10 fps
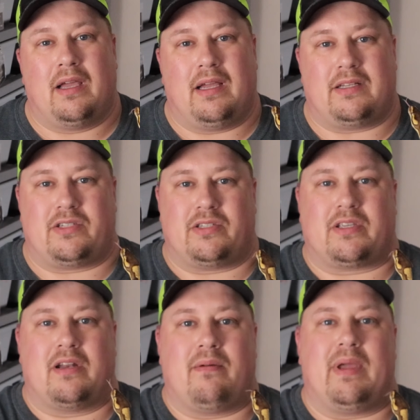It's just
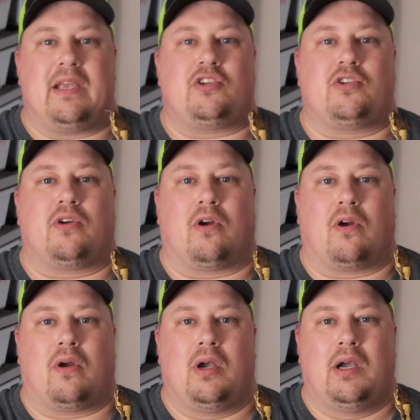going to make
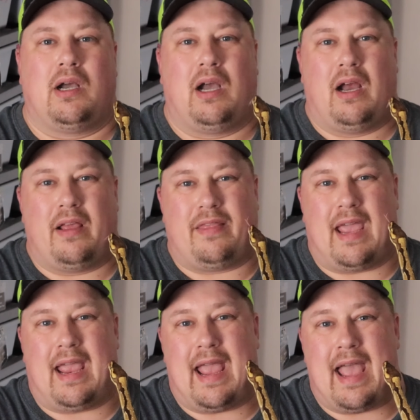sure
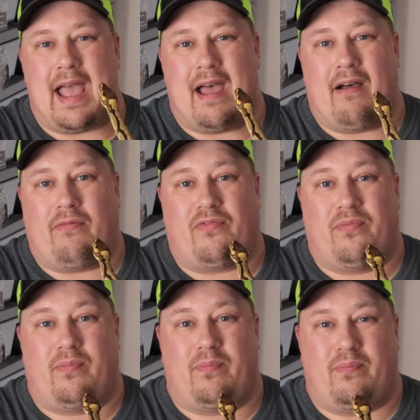they have
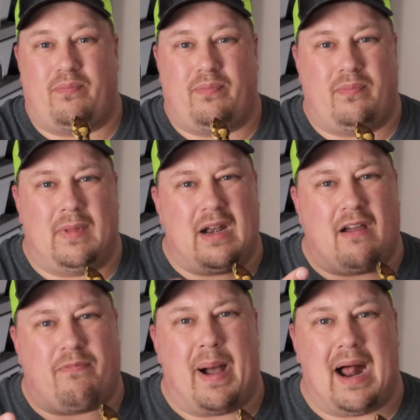
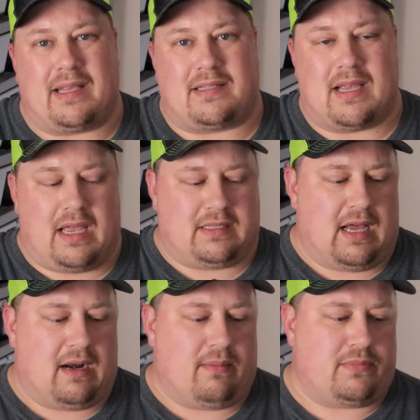enough body size
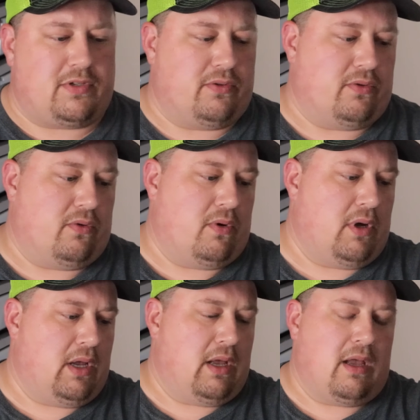on them to
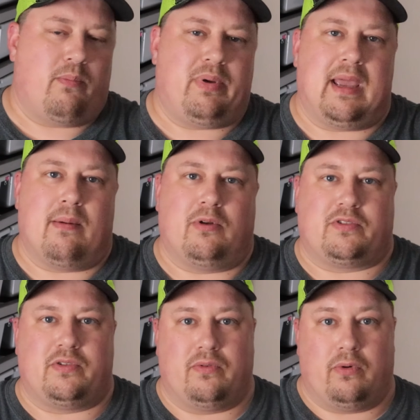be able
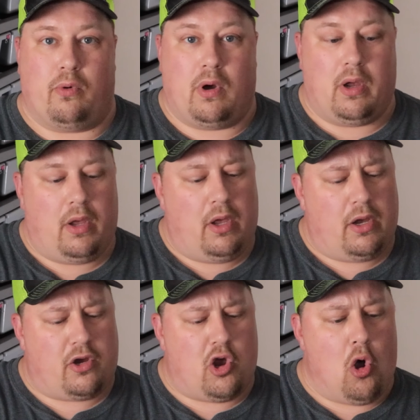to
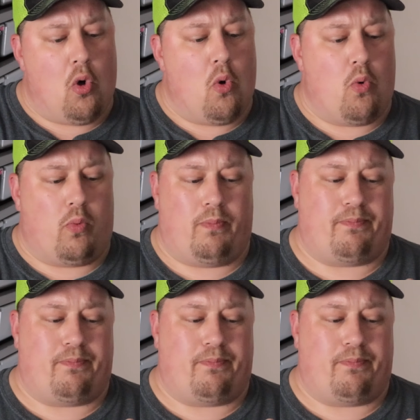go